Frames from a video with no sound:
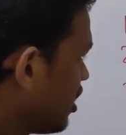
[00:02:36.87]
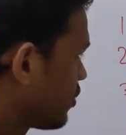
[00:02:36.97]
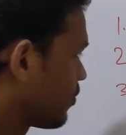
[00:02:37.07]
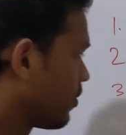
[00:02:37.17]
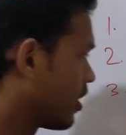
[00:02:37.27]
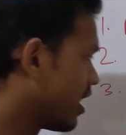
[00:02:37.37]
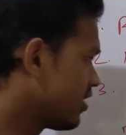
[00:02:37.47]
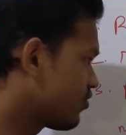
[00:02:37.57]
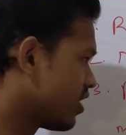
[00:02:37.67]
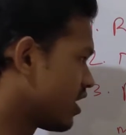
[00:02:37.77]
this
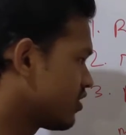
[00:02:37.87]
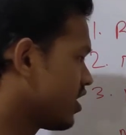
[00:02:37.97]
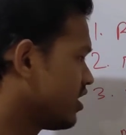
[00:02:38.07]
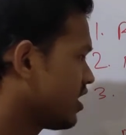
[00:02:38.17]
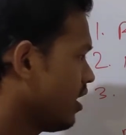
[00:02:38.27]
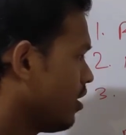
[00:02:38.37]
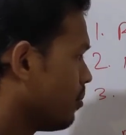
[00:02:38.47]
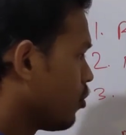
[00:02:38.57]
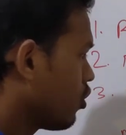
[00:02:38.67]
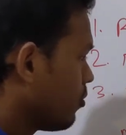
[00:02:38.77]
ester. Ester is a
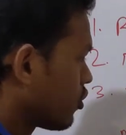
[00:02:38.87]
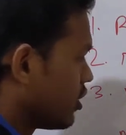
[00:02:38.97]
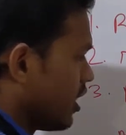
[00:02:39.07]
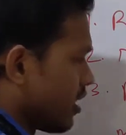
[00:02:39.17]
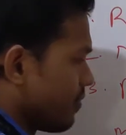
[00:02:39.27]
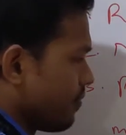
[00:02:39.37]
monomers here.